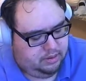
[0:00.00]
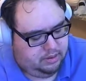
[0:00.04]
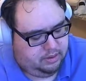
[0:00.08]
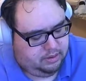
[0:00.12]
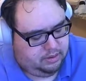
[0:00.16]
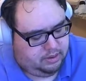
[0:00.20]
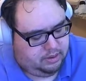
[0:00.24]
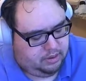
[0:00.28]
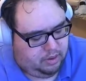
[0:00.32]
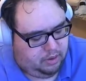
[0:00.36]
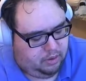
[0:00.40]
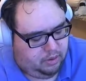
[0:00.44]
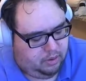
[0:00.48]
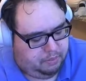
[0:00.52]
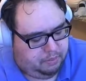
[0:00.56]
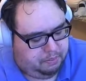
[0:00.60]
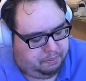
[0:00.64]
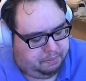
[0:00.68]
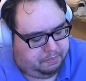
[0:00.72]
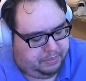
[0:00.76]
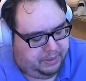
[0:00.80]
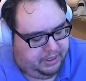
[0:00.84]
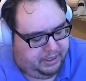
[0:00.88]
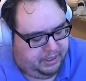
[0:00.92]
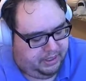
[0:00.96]
So
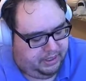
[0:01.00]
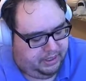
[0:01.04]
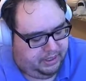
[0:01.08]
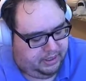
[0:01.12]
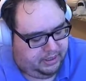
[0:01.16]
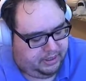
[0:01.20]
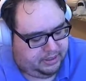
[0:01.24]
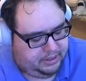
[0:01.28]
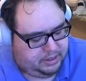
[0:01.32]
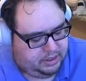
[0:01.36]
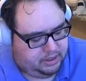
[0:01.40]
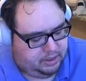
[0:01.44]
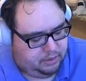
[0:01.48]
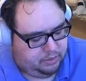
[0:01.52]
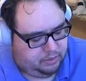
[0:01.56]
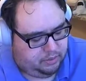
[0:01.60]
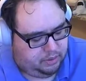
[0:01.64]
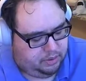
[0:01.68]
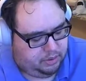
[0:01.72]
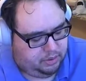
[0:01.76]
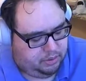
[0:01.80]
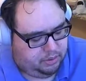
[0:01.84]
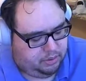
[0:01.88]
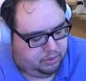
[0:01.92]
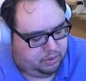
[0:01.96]
B is equal
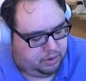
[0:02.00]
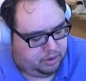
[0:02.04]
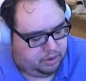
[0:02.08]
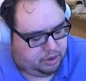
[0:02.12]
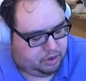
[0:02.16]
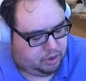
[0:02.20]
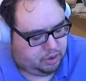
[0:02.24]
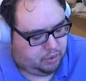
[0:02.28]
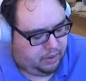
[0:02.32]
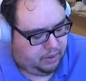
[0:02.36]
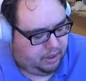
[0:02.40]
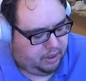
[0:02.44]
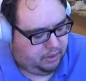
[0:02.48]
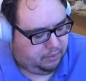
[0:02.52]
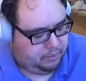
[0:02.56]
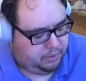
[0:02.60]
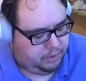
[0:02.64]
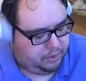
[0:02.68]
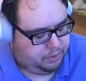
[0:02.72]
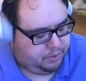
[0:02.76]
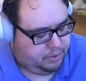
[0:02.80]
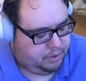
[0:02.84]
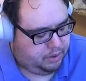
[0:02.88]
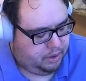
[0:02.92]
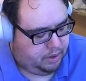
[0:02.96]
to the square
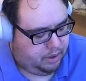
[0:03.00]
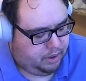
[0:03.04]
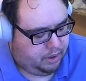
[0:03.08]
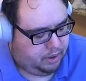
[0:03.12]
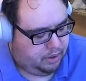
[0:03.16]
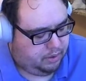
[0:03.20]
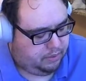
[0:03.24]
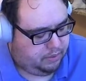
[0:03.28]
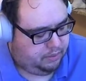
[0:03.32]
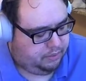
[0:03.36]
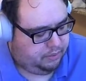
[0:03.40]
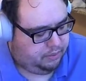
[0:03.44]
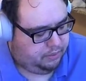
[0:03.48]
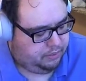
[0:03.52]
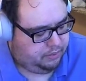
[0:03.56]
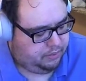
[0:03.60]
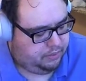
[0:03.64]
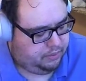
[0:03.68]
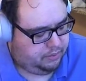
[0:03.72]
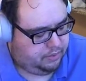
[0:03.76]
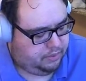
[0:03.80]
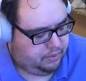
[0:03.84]
root of